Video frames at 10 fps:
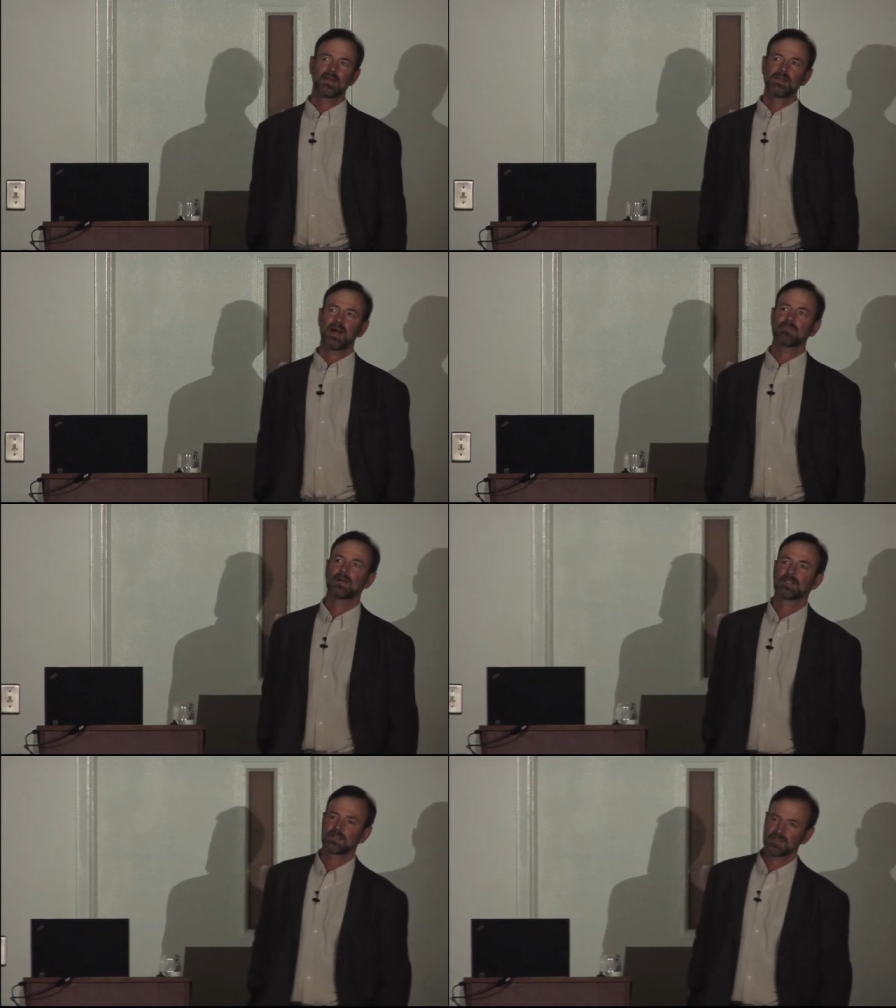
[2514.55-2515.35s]
Not
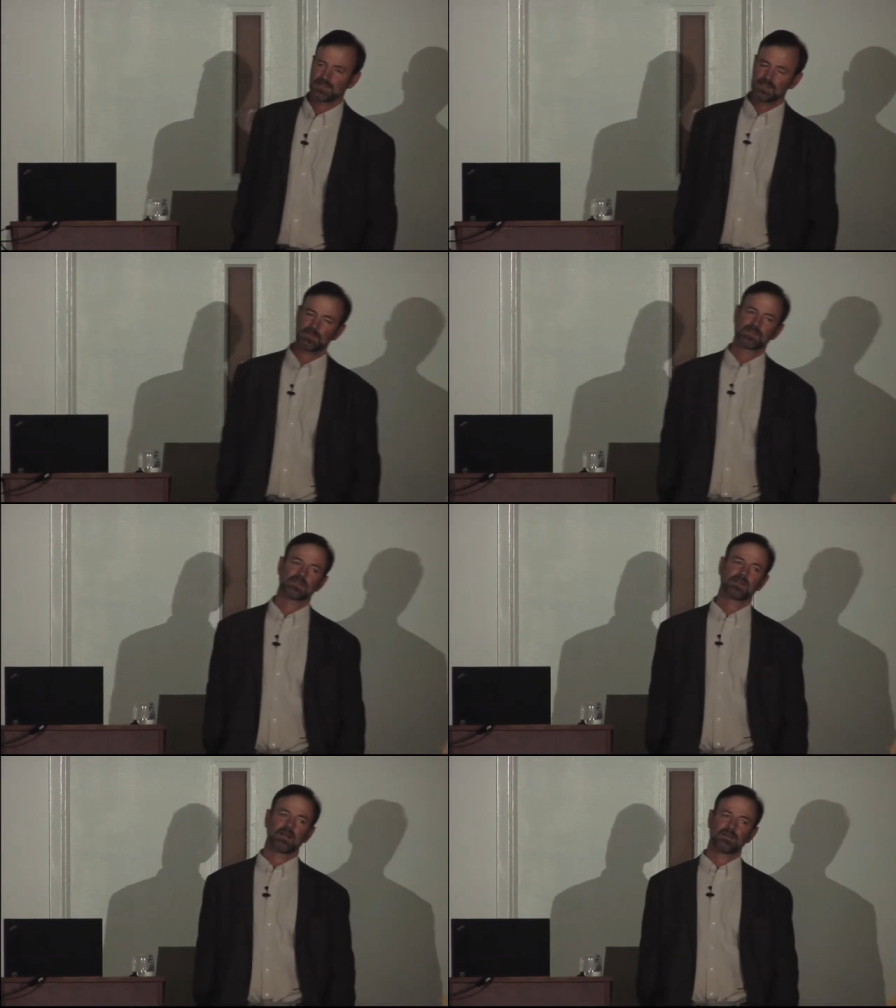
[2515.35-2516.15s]
much. I mean, snow leopards
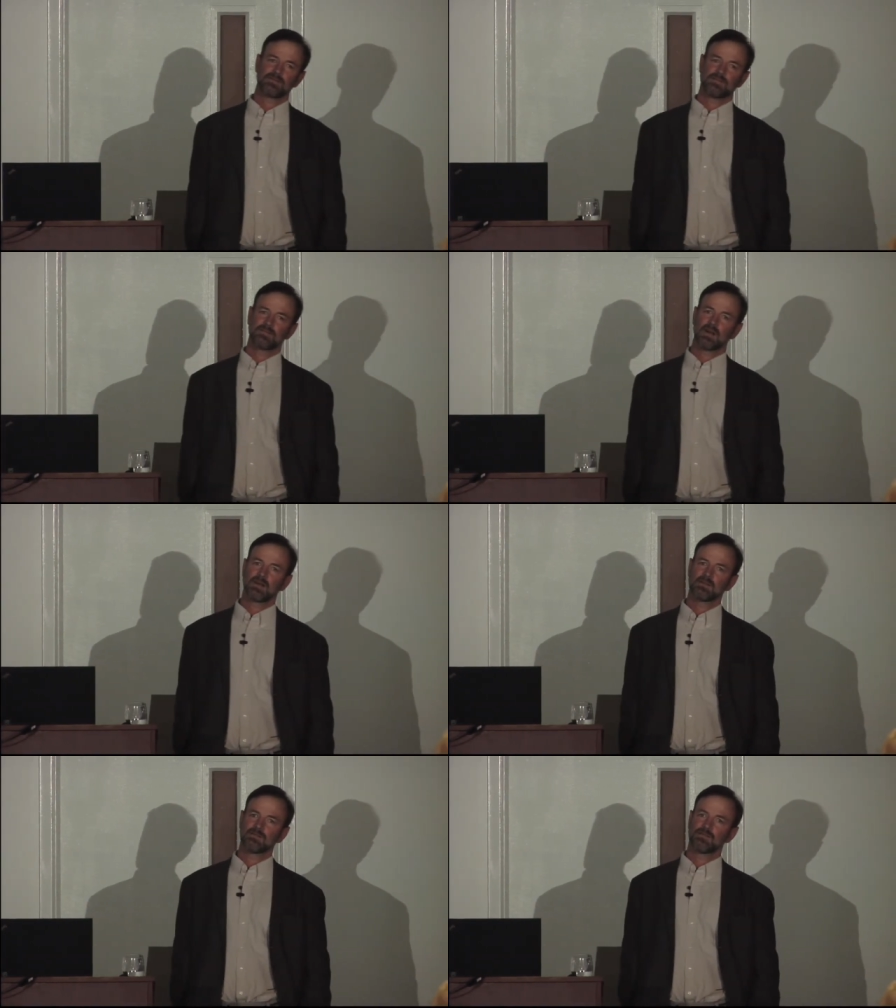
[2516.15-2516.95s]
are, are,
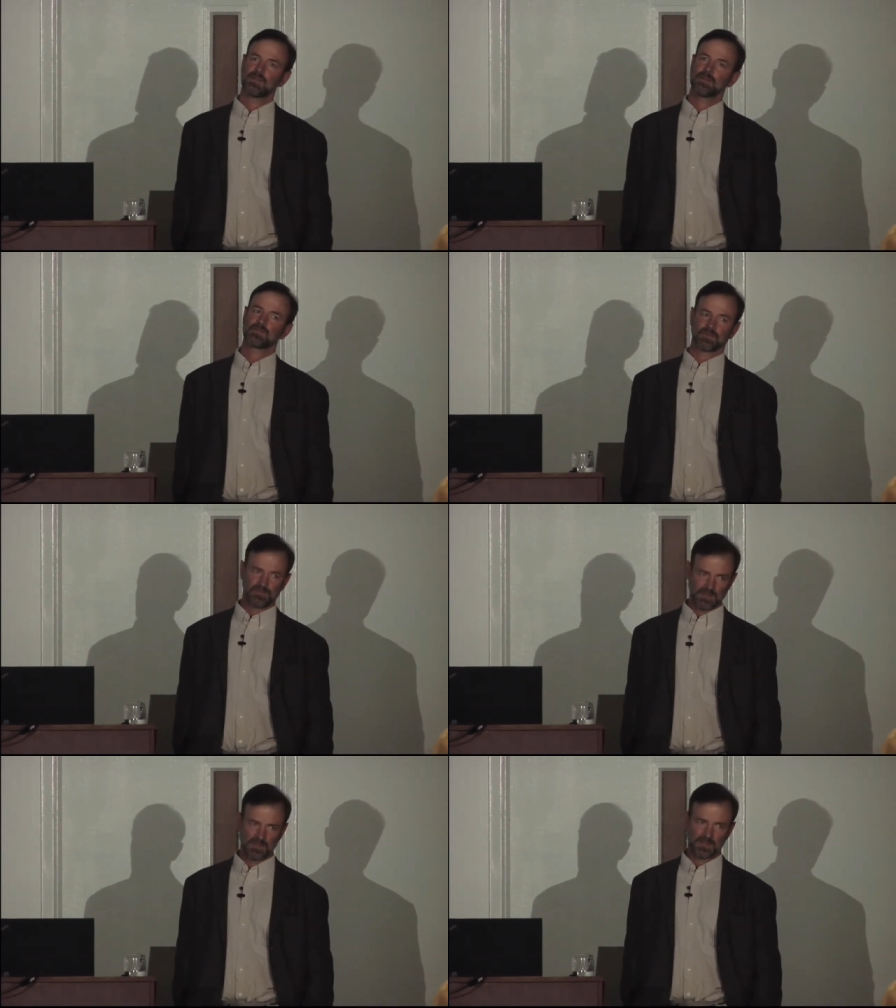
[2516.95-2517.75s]
are very much
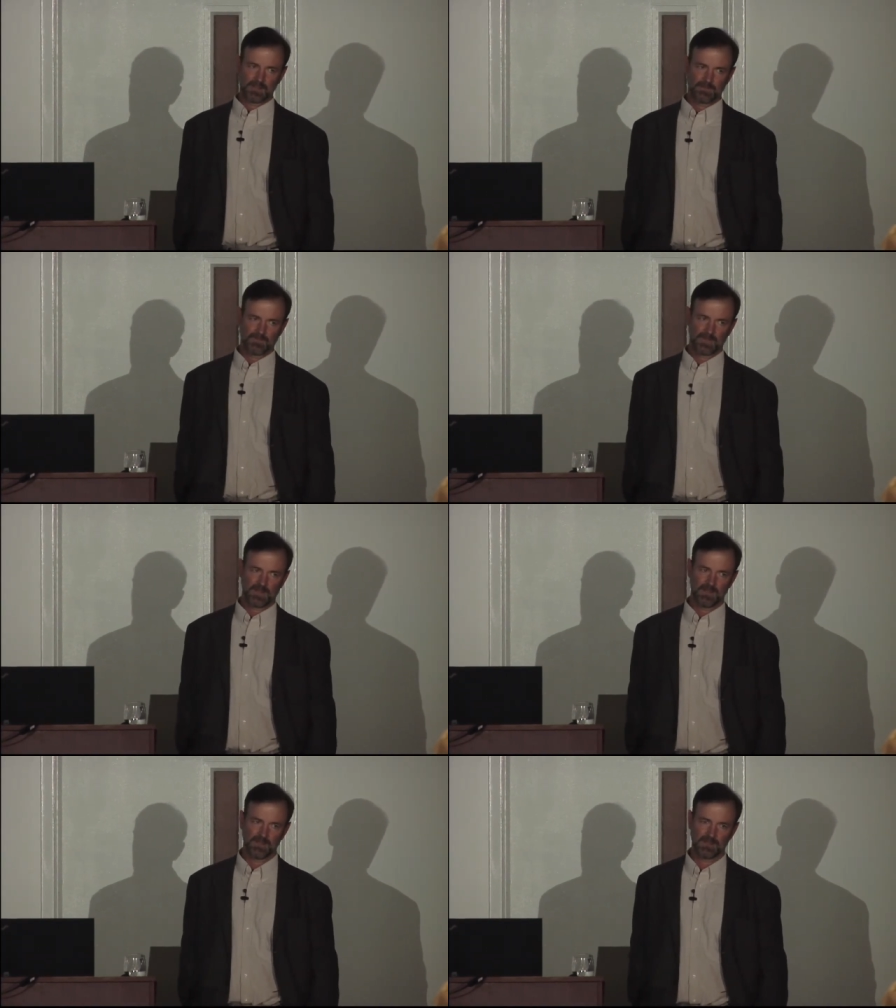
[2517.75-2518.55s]
revered
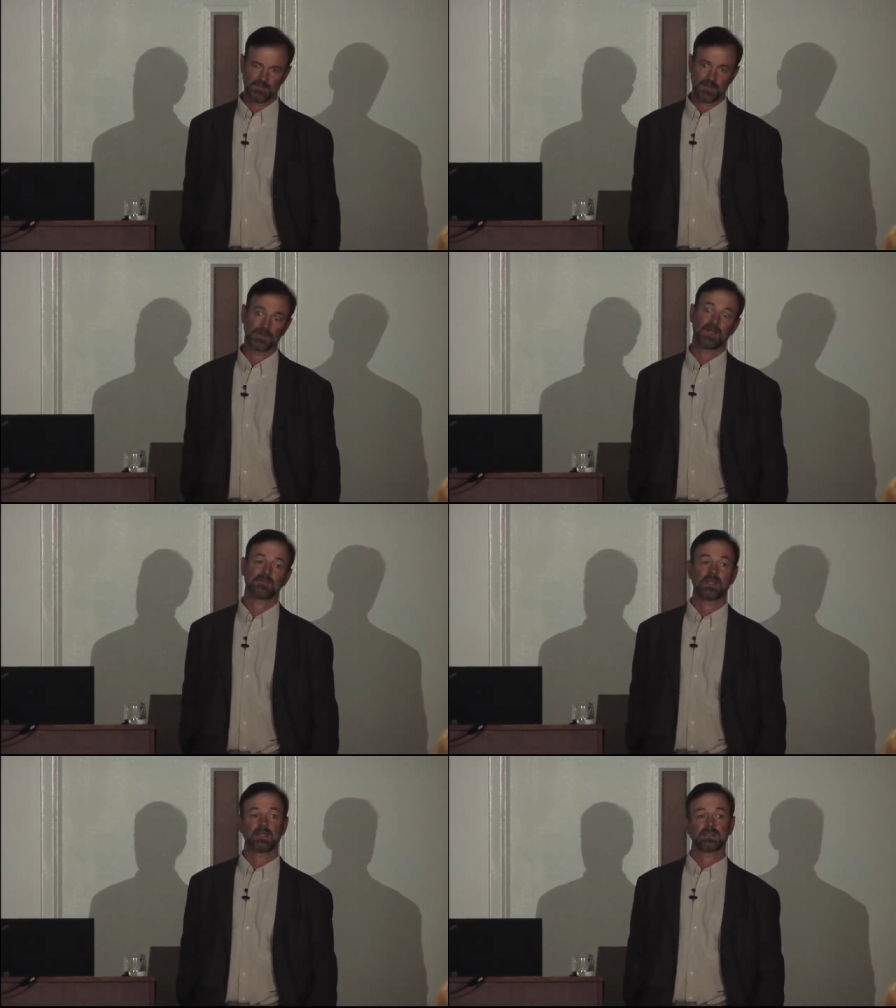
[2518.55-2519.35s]
in both
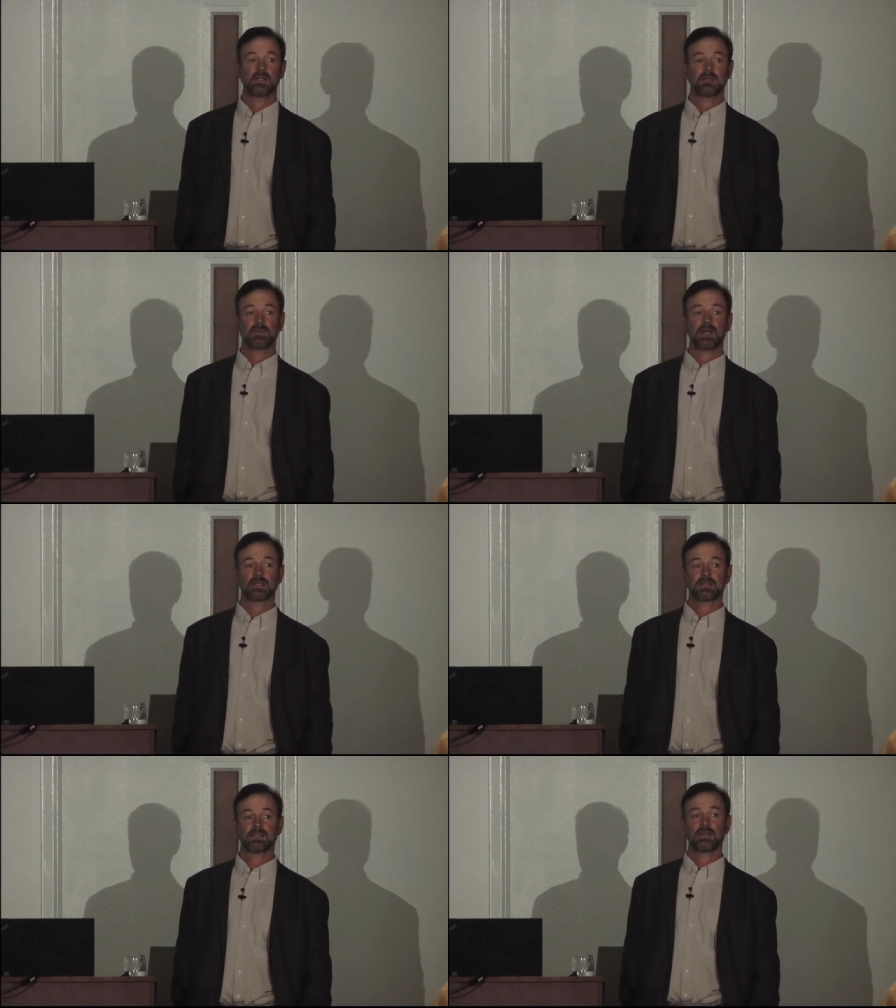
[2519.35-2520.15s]
Afghanistan and
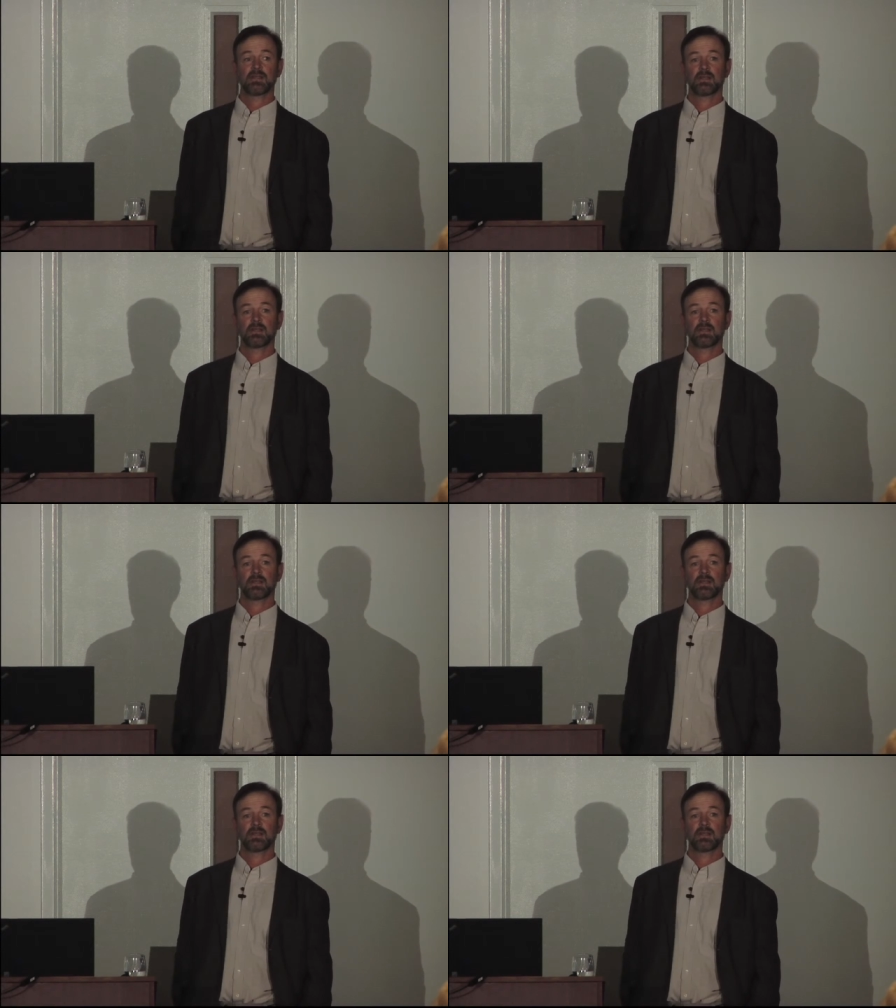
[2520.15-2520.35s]
Pakistan.